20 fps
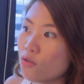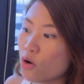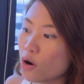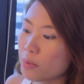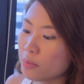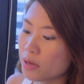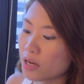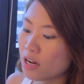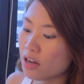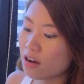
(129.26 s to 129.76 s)

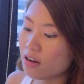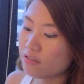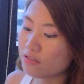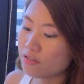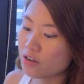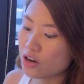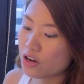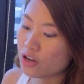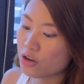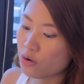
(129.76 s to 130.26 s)

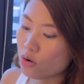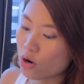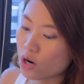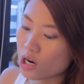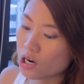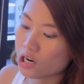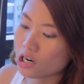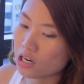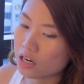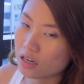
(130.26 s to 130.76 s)
formula for
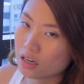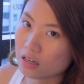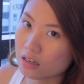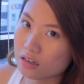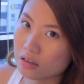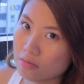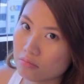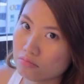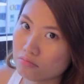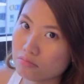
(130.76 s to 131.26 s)
your
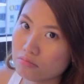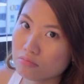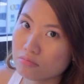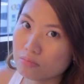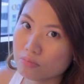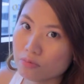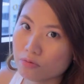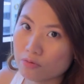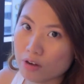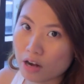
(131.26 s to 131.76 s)

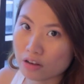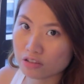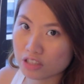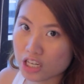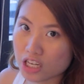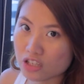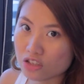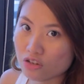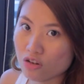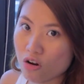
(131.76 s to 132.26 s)

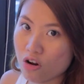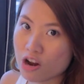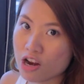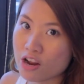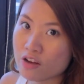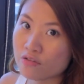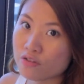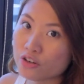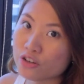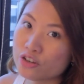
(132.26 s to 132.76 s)
foundation
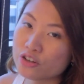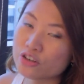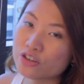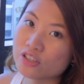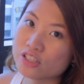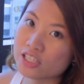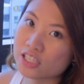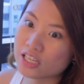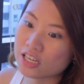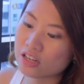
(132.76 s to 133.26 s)
and for
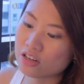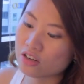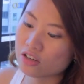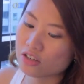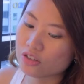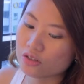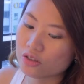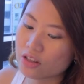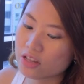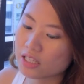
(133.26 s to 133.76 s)
your
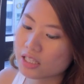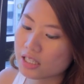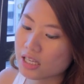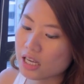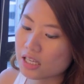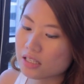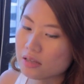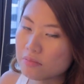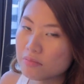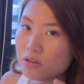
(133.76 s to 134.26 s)
concealer. So in
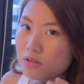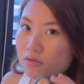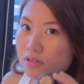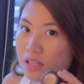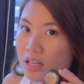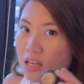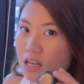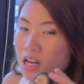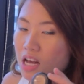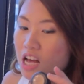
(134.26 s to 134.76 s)
this case, I'm
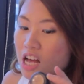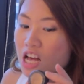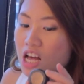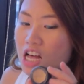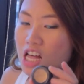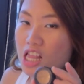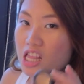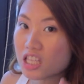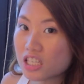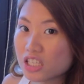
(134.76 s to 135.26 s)
using
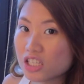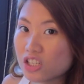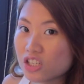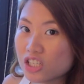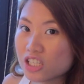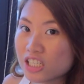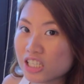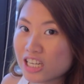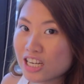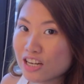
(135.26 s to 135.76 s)

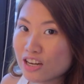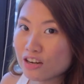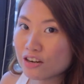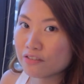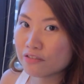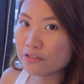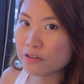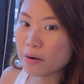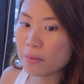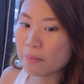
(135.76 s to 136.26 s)
this
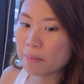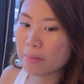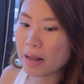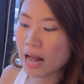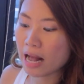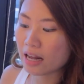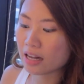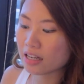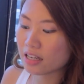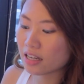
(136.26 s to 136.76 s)
concealer from
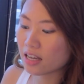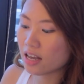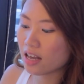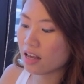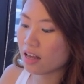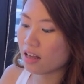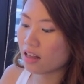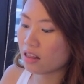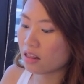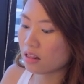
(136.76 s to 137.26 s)
MAC
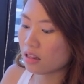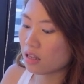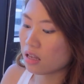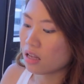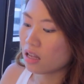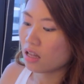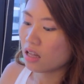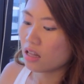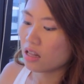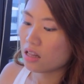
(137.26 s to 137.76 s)

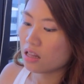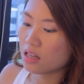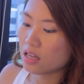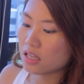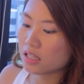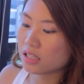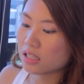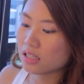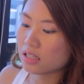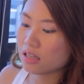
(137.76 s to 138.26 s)
and
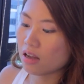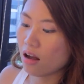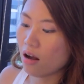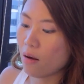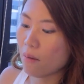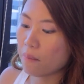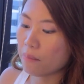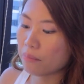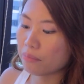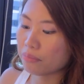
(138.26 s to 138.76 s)
this
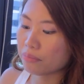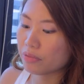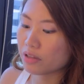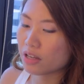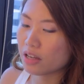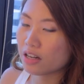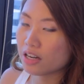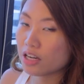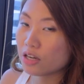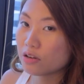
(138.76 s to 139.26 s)

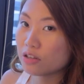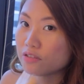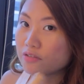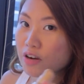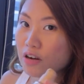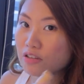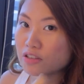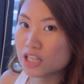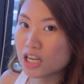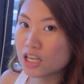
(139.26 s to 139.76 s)

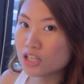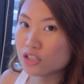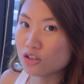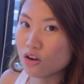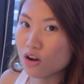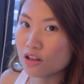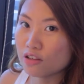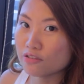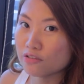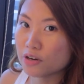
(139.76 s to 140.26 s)
liquid
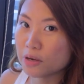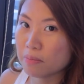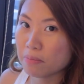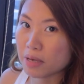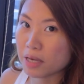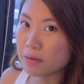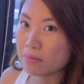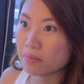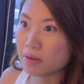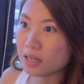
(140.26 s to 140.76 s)
foundation from
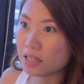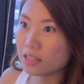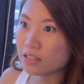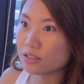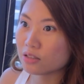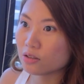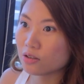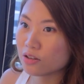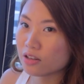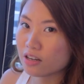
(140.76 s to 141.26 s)

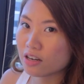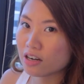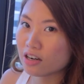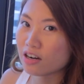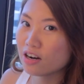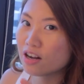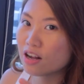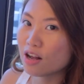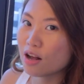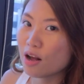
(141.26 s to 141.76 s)
Maybelline. So
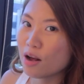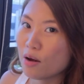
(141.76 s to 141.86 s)
they're